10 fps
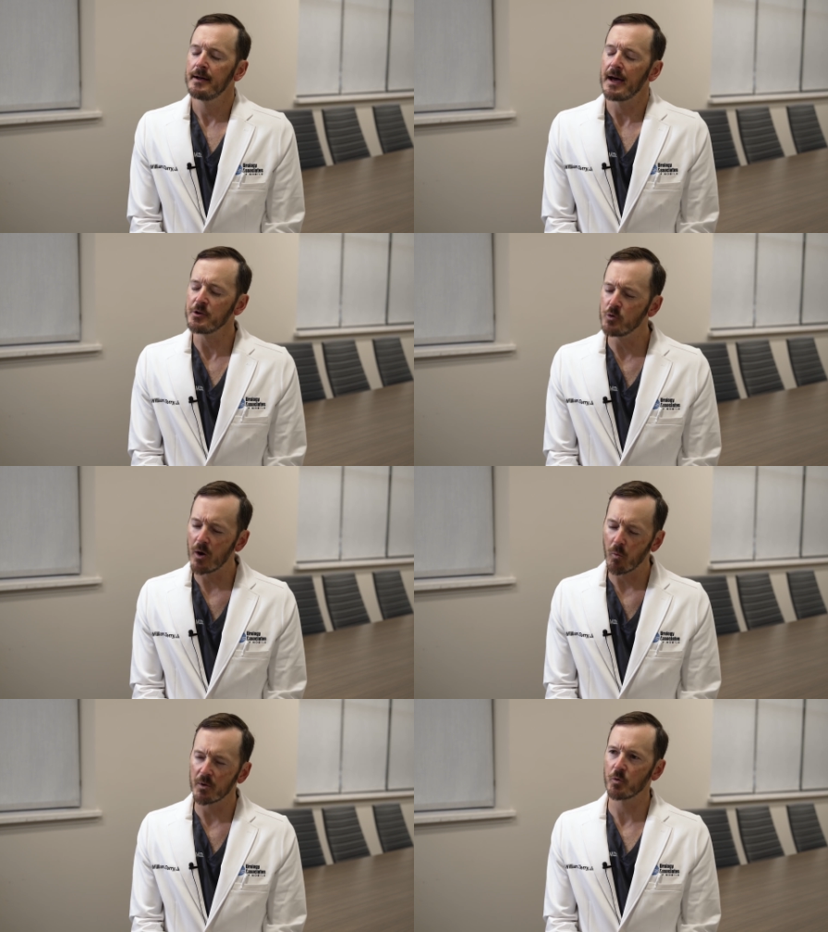I knew
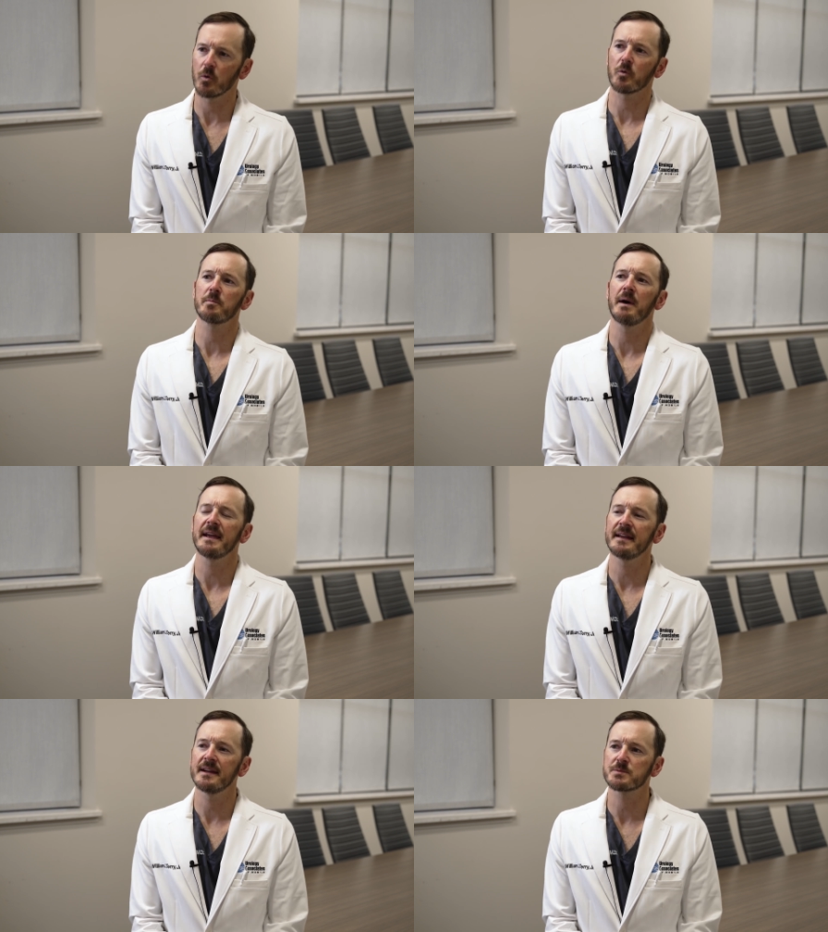I wanted to work with my
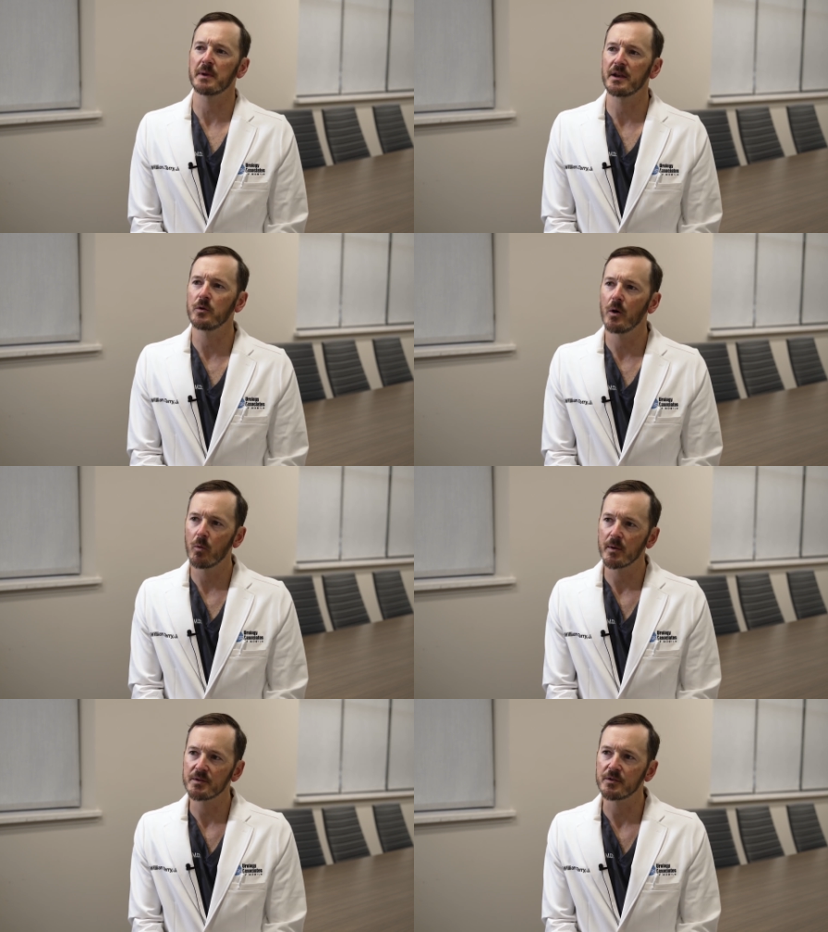hands, but I knew I
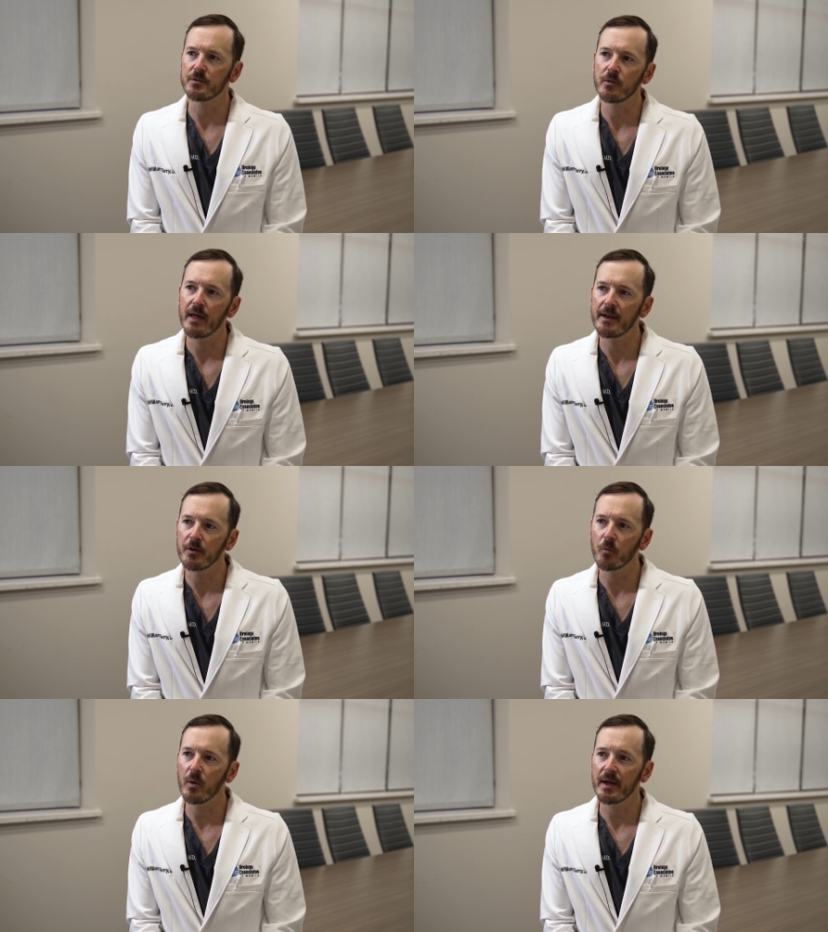wanted to do that
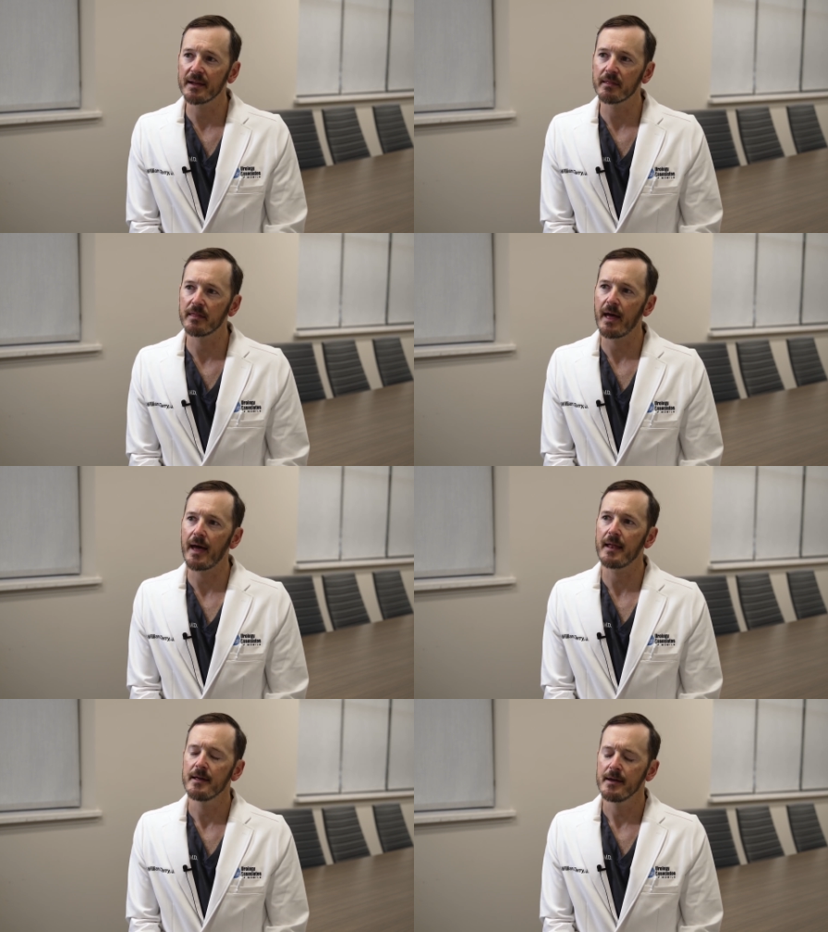in a way
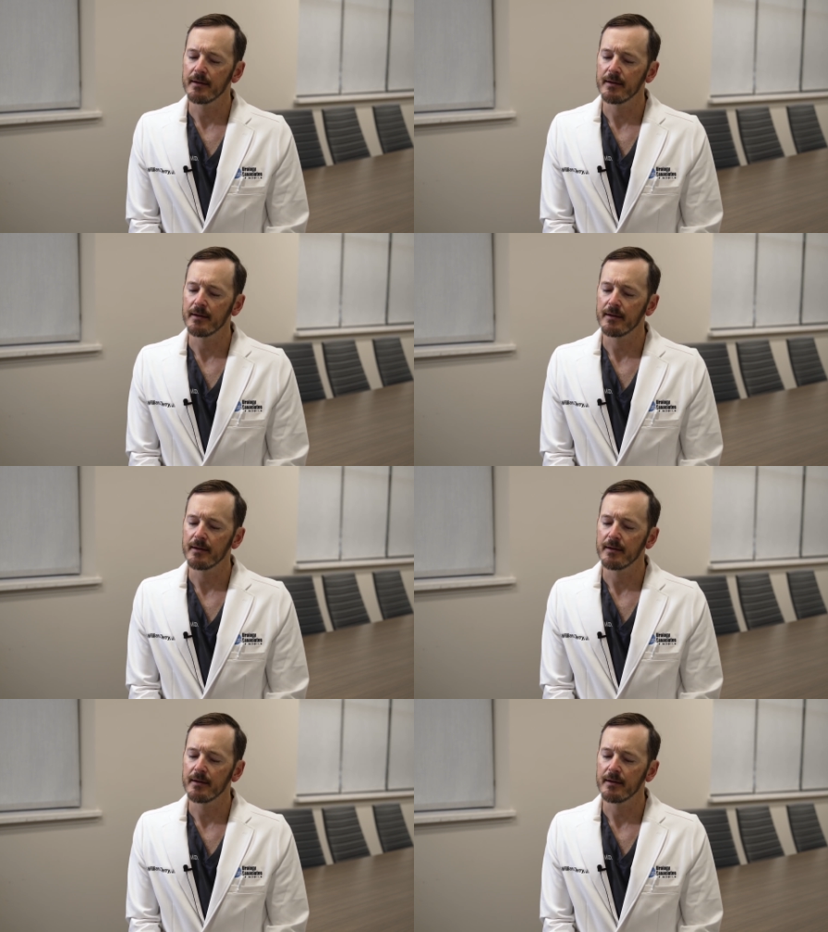that